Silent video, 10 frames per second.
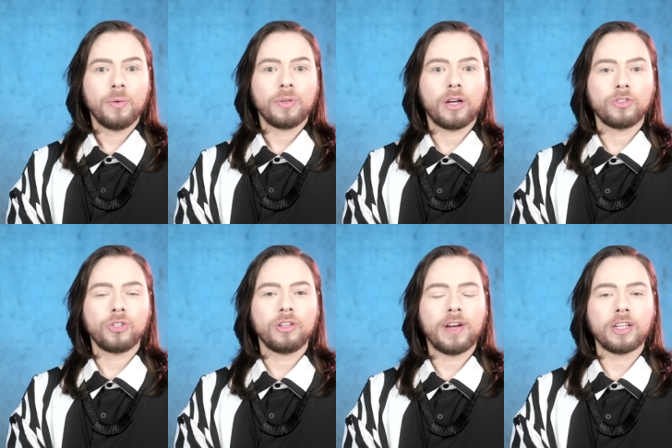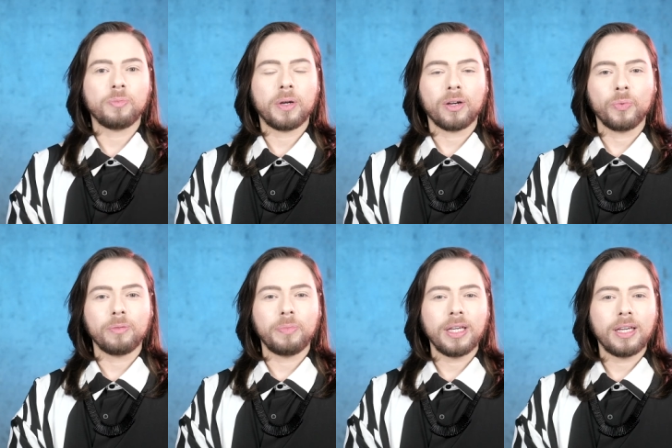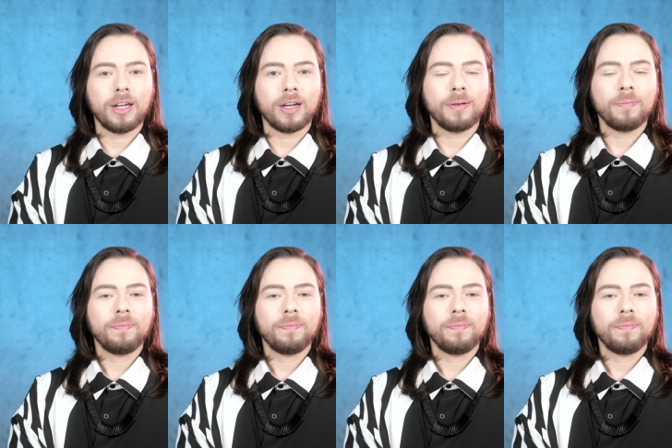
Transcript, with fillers: Without you, the Fashion Bunker wouldn't be here.